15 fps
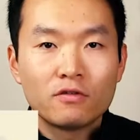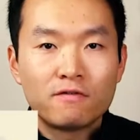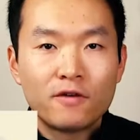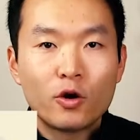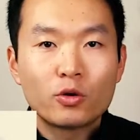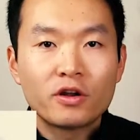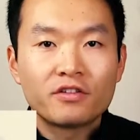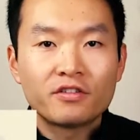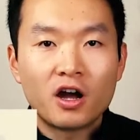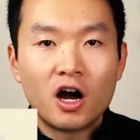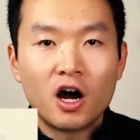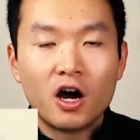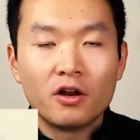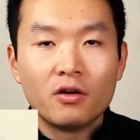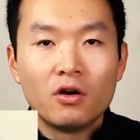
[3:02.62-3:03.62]
focus
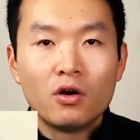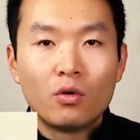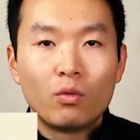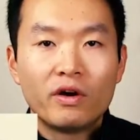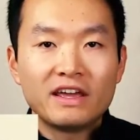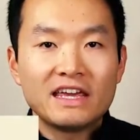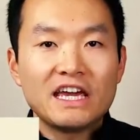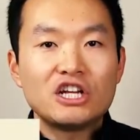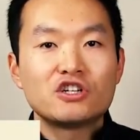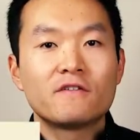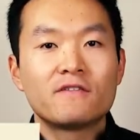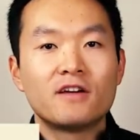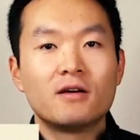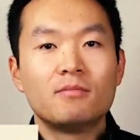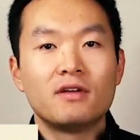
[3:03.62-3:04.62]
on what each
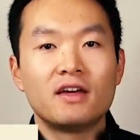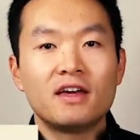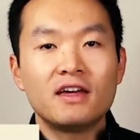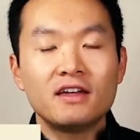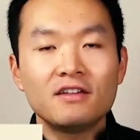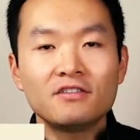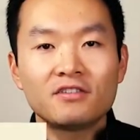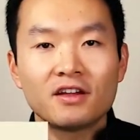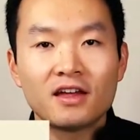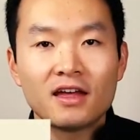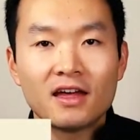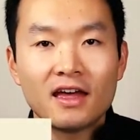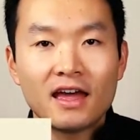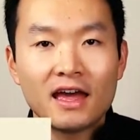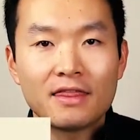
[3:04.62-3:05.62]
of them is,
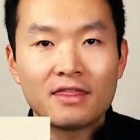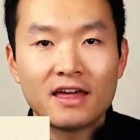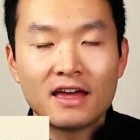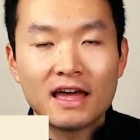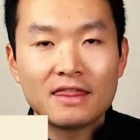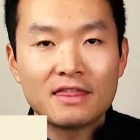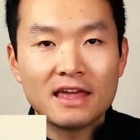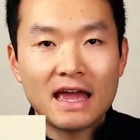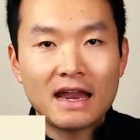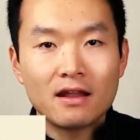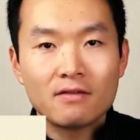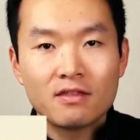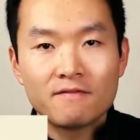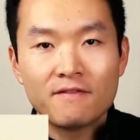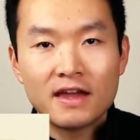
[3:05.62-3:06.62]
and then at the end
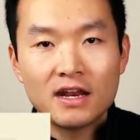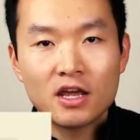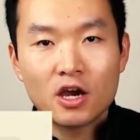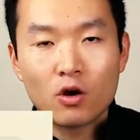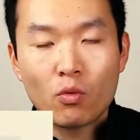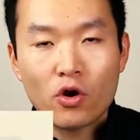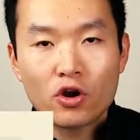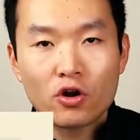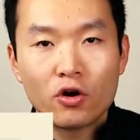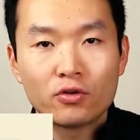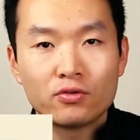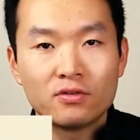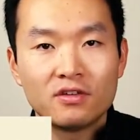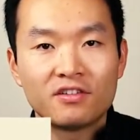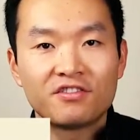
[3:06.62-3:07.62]
of the video, we're going
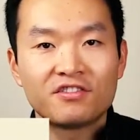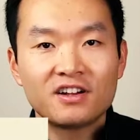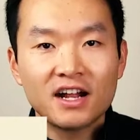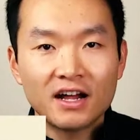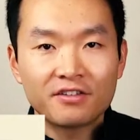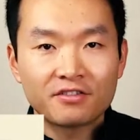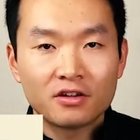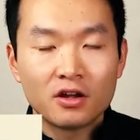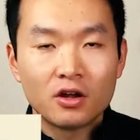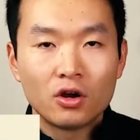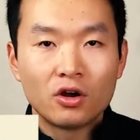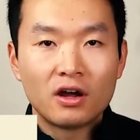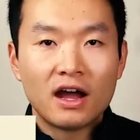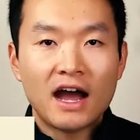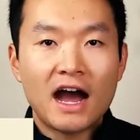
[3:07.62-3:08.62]
to discuss
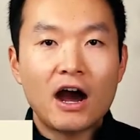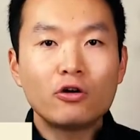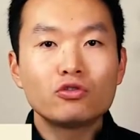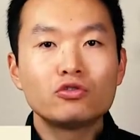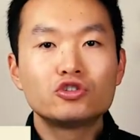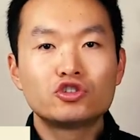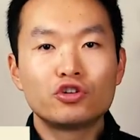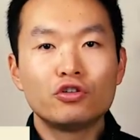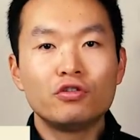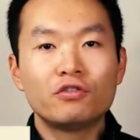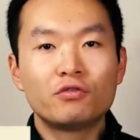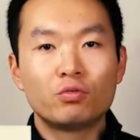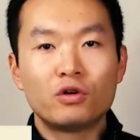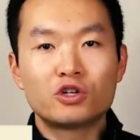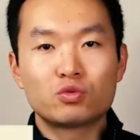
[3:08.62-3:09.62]
how to
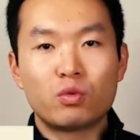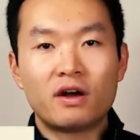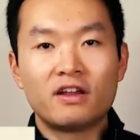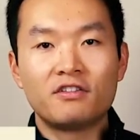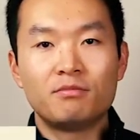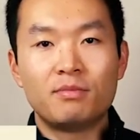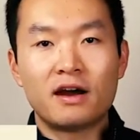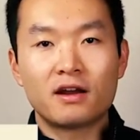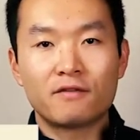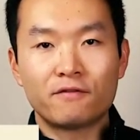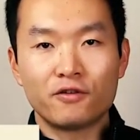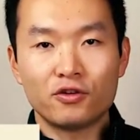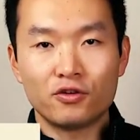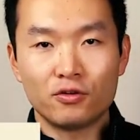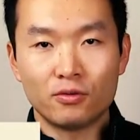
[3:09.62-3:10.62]
choose which one is better
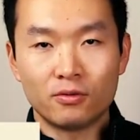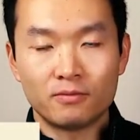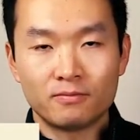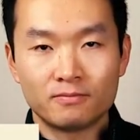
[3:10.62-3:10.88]
for you.